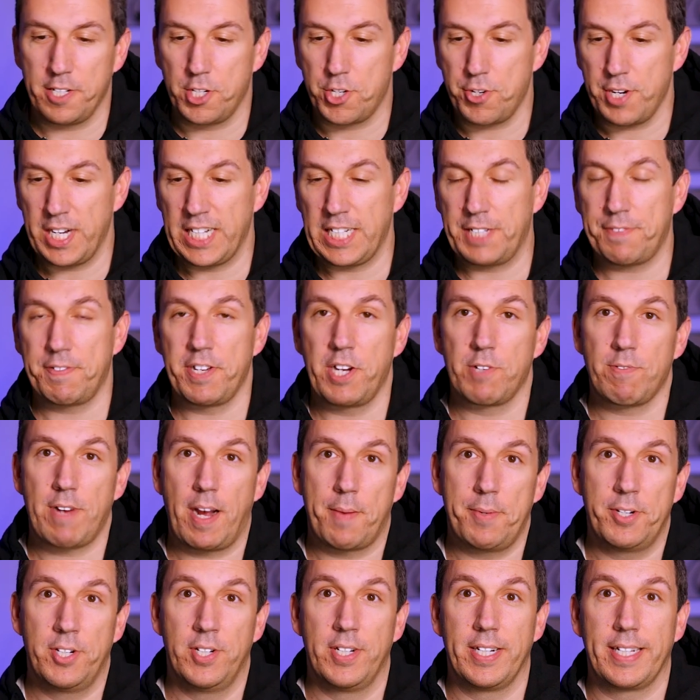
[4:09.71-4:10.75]
to transfer your
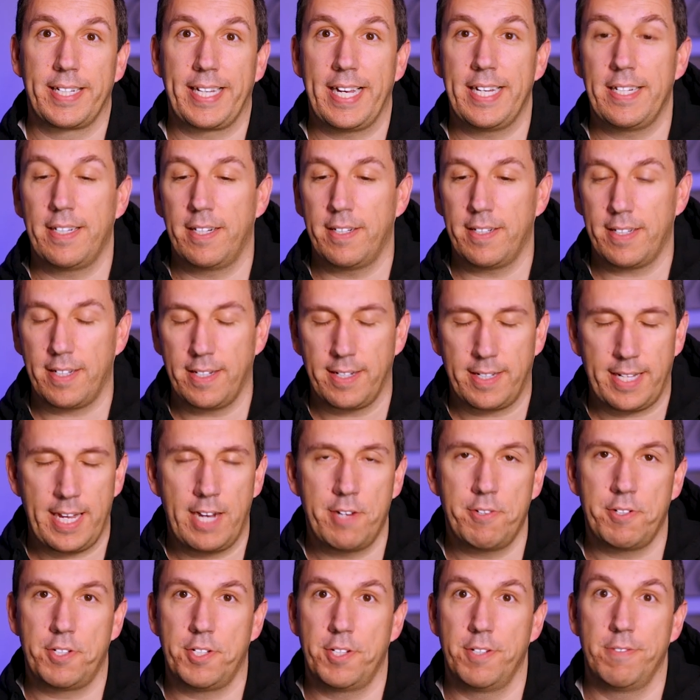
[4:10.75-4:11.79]
Robinhood account,
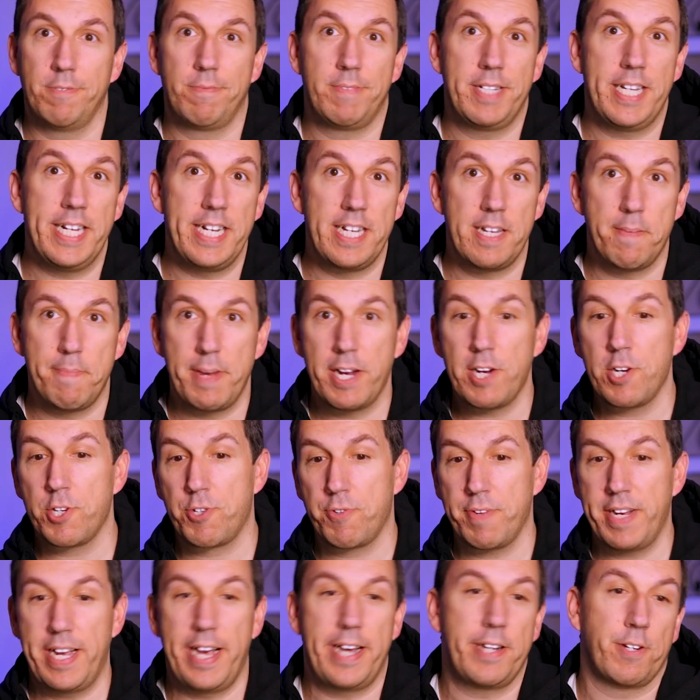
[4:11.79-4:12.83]
account to T D
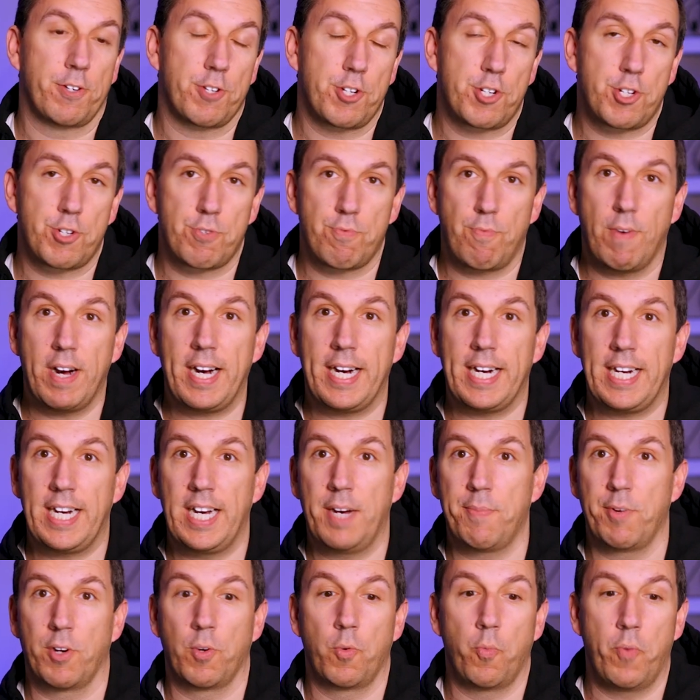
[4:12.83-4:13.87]
Ameritrade or
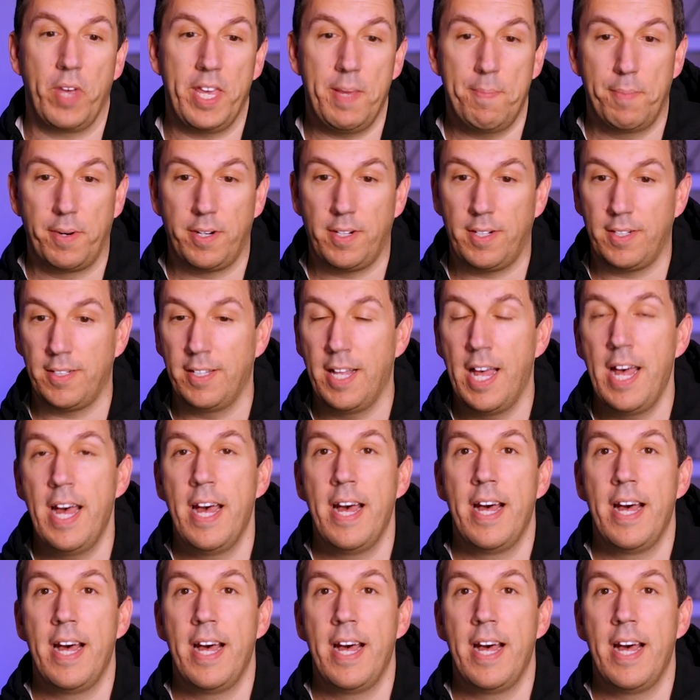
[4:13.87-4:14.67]
Schwab or Webull,